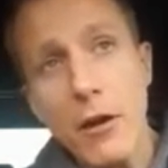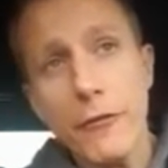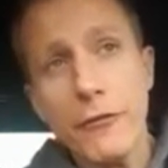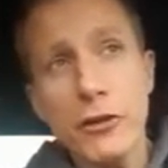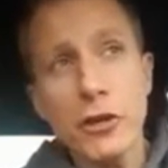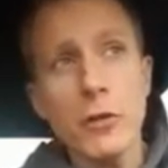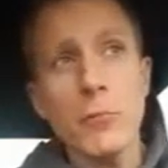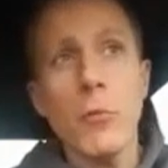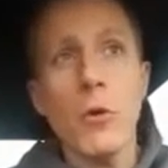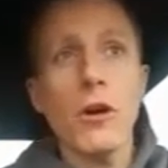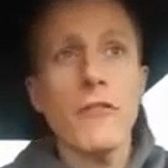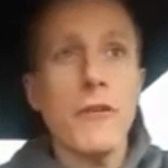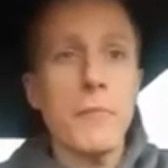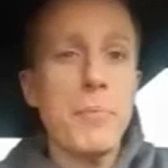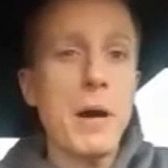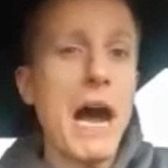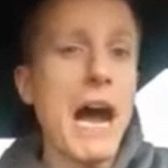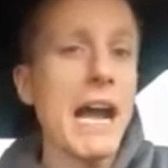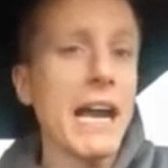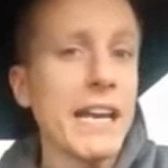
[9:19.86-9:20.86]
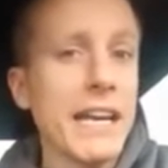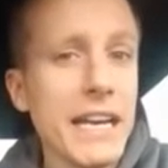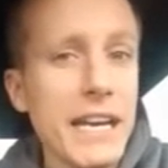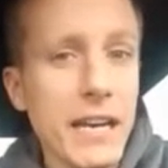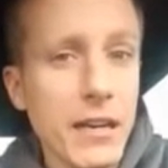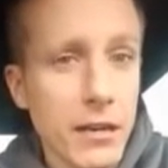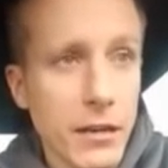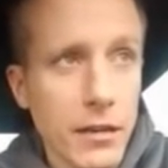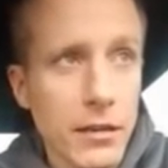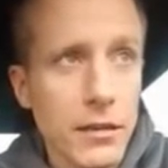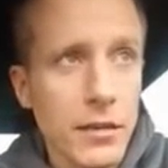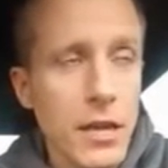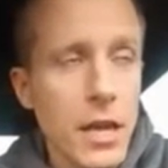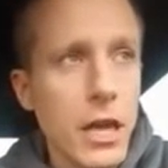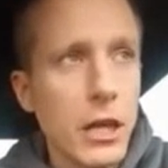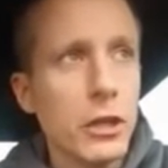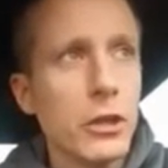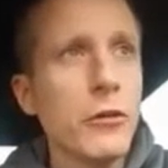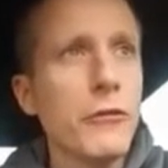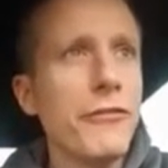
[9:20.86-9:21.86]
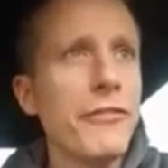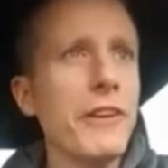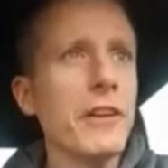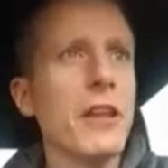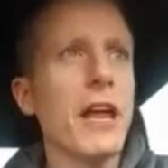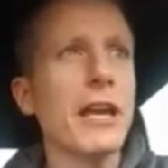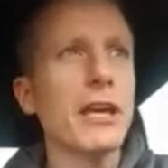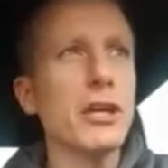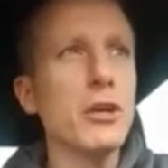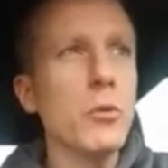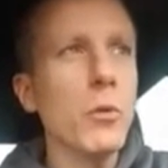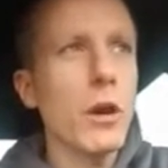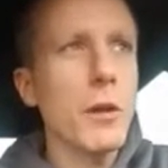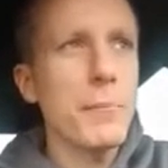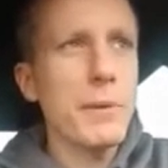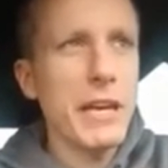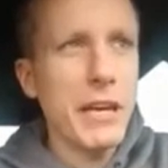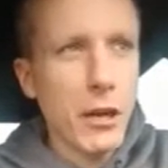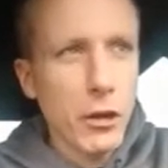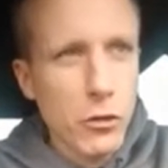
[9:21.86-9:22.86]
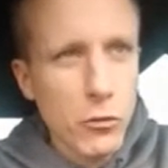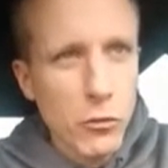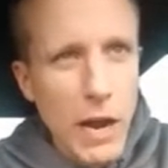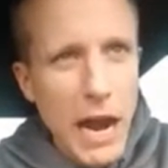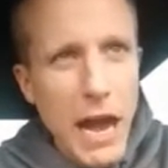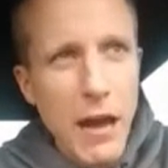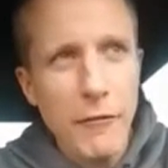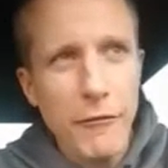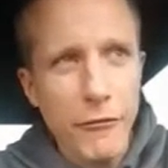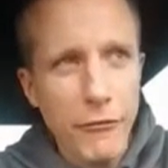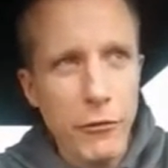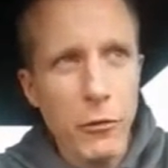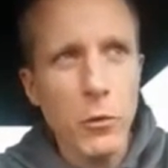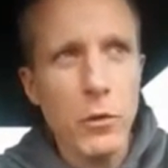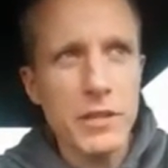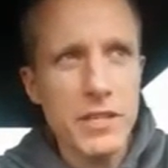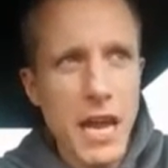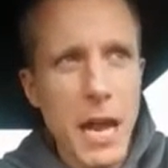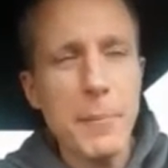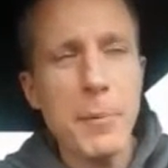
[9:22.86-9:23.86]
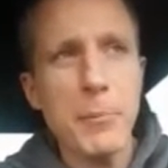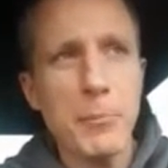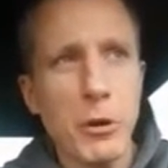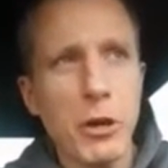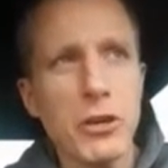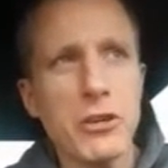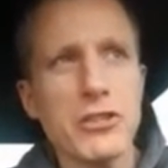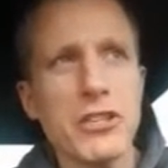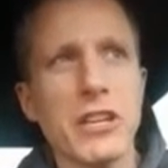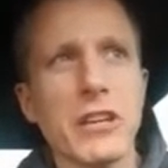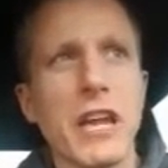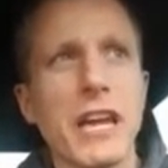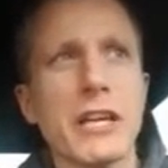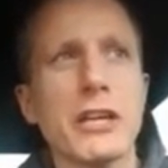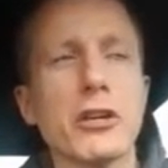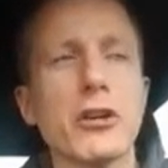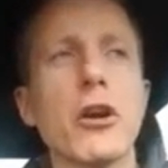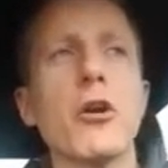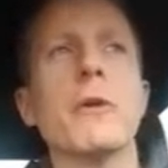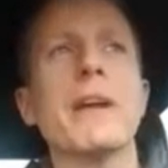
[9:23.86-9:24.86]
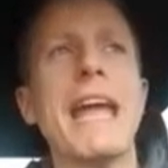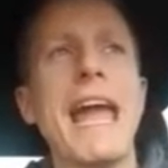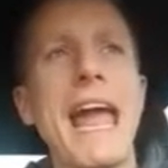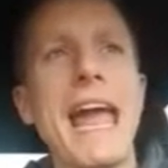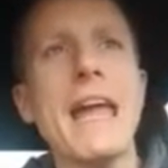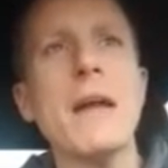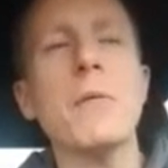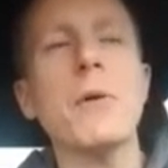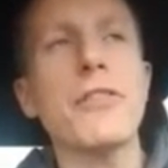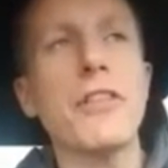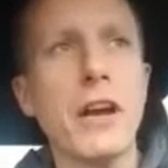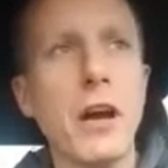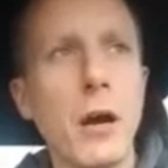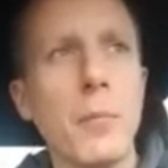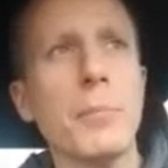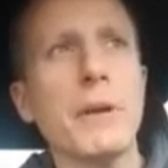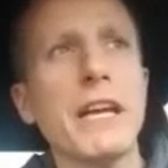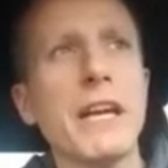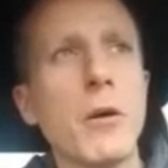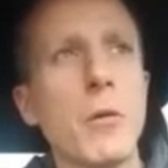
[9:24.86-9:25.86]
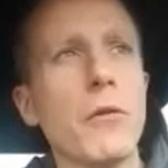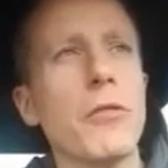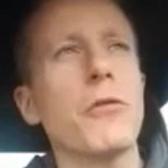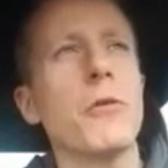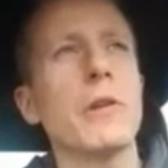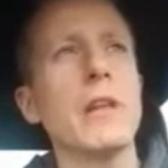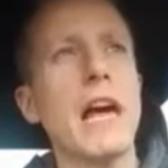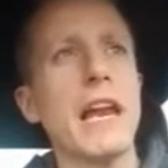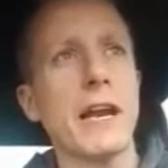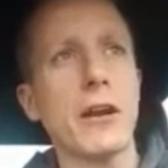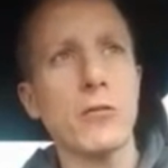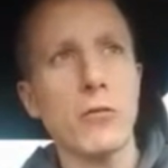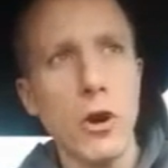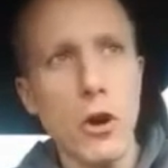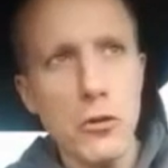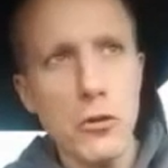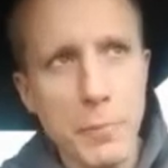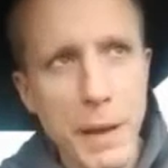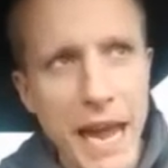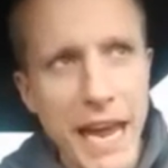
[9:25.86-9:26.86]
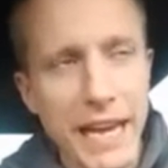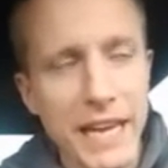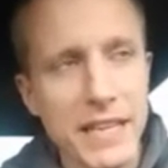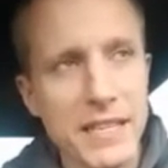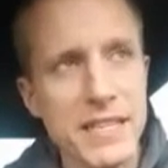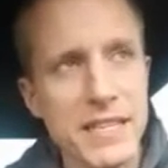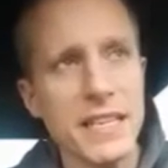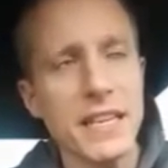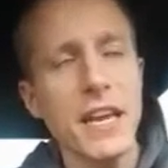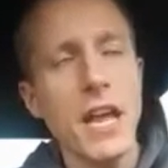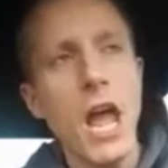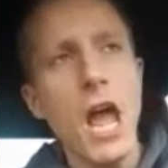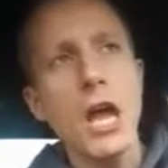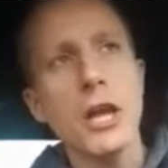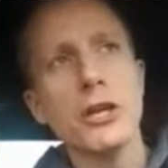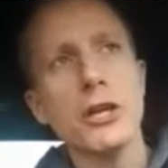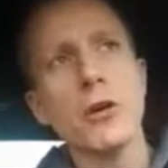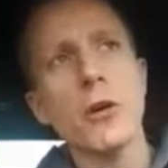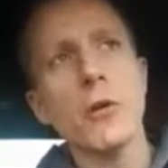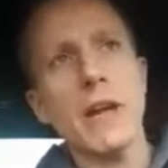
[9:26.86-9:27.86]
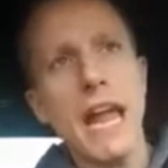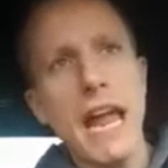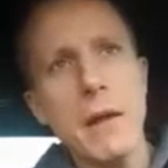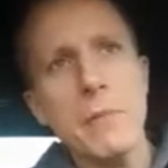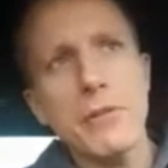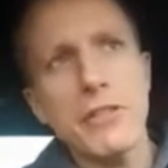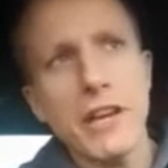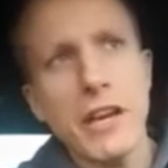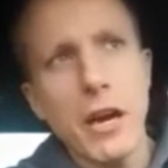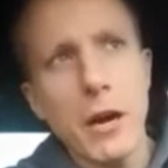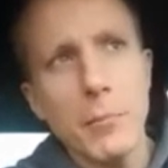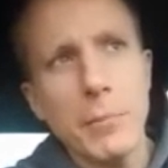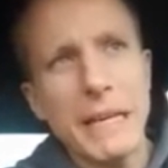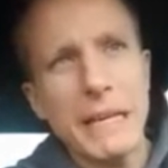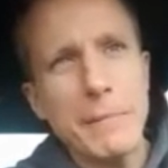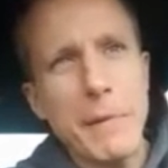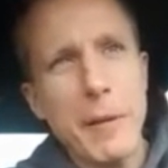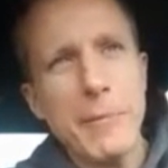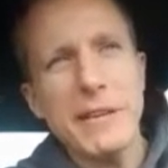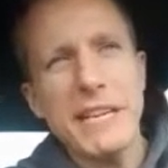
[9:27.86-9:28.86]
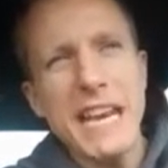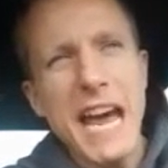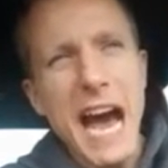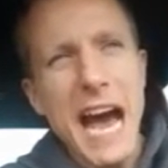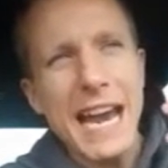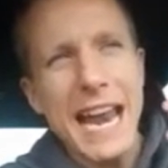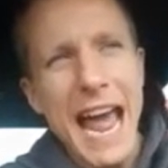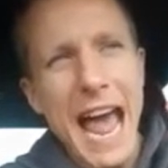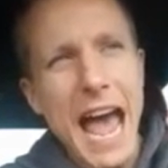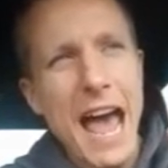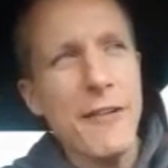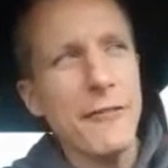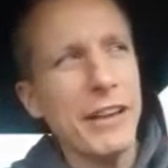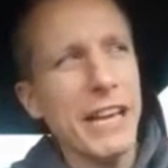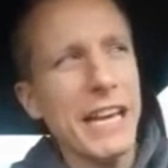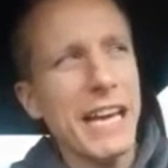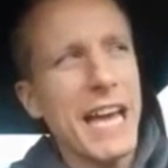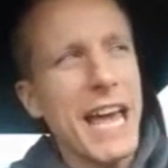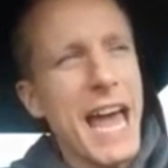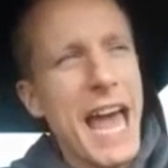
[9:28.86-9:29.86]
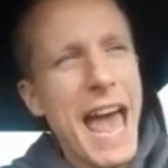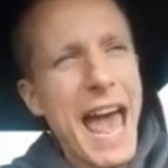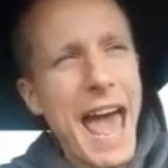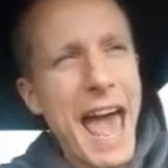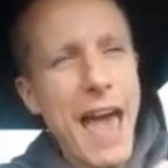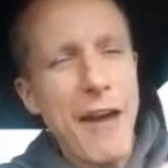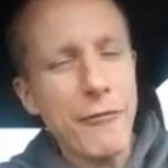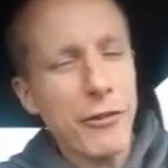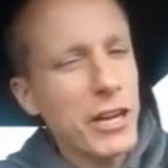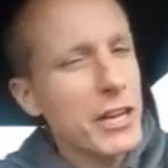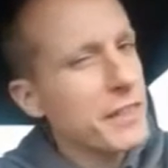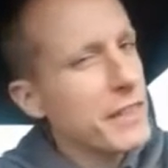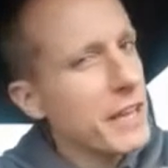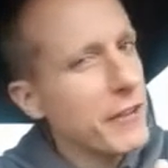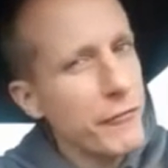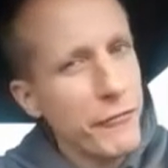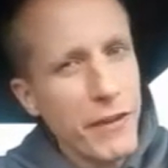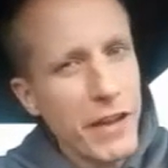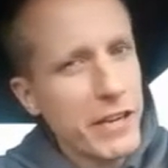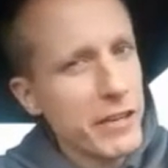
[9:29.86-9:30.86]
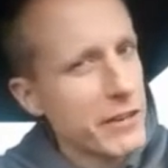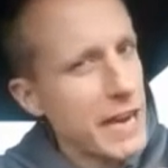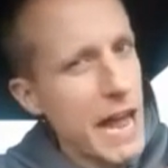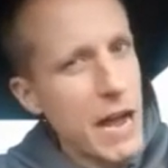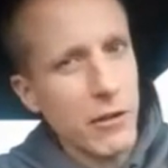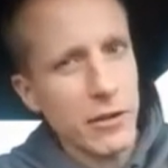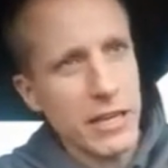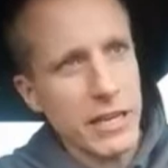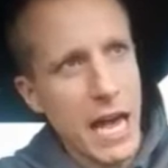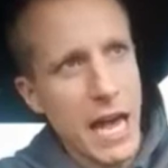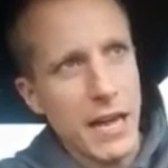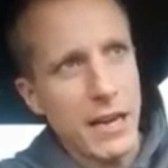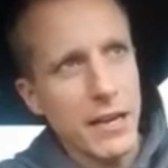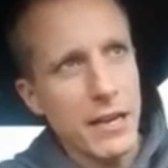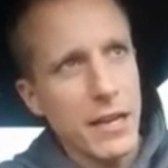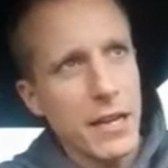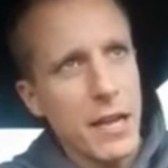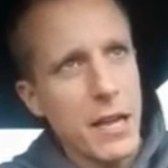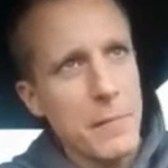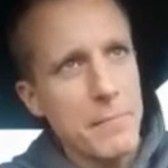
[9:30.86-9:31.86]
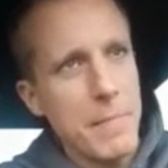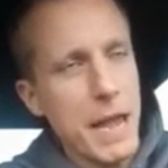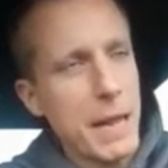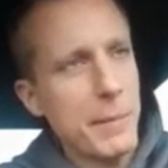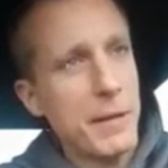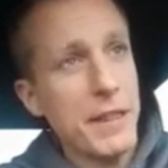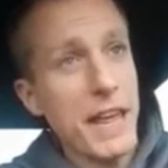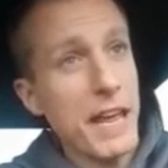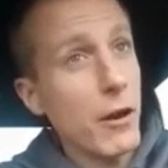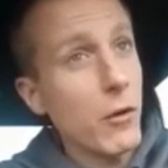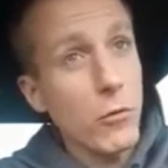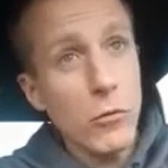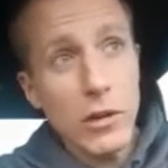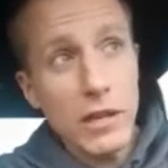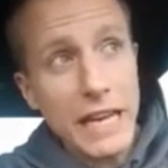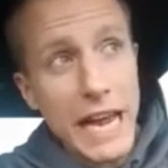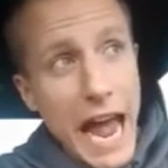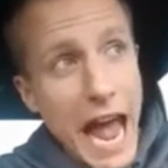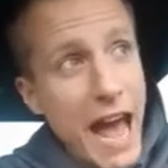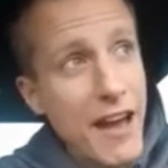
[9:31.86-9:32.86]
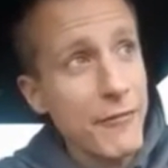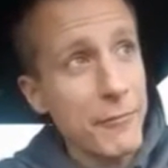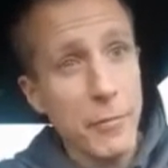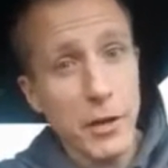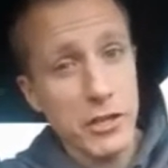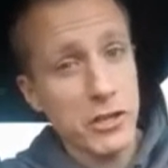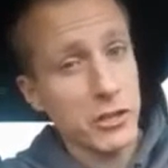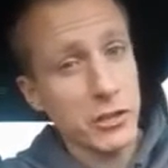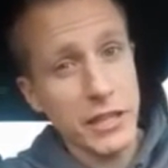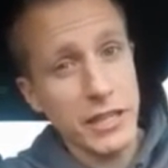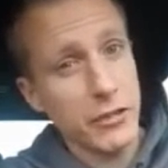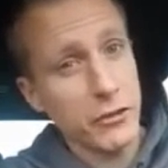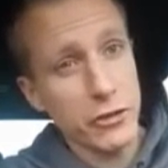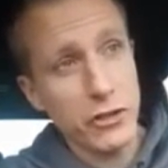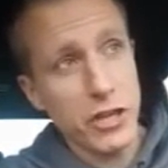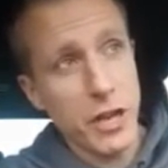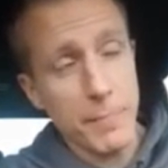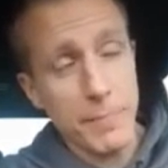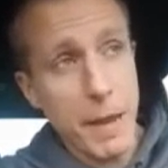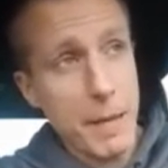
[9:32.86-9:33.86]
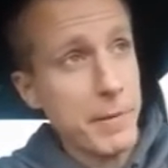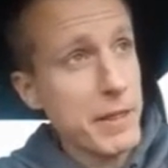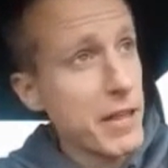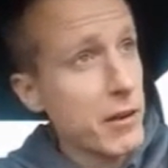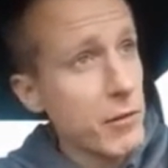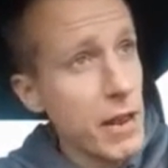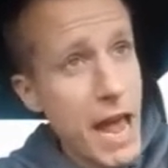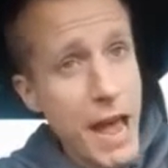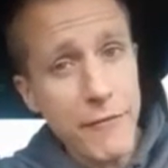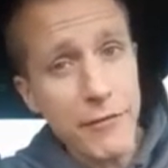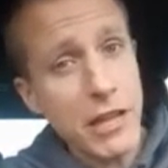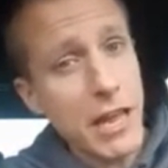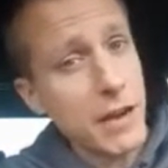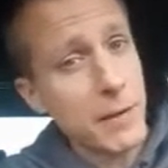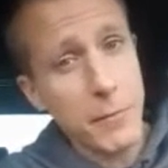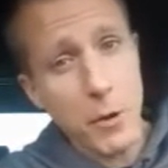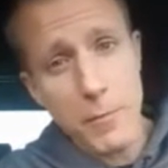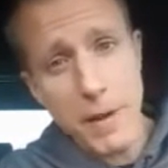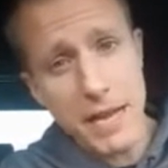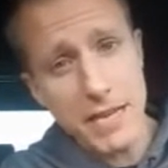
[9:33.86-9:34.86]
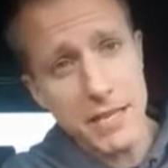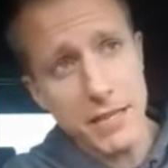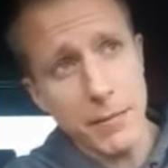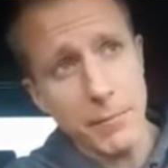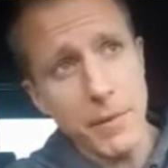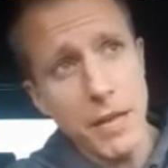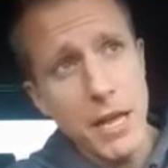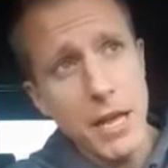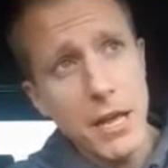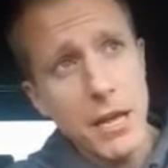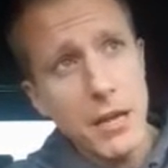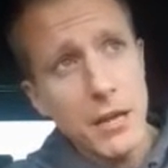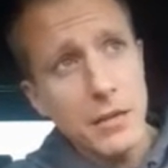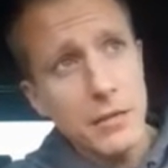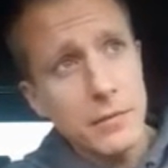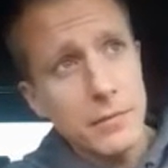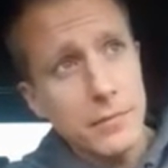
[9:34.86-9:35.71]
Now, if you're more of a pioneer, you feel like you want to be a ground floor type of person, like you're okay with a company going through a lot of growth pains, and you're okay with a company maybe not having everything figured out yet. Maybe they don't really have much leadership. Maybe they don't have a lot of momentum.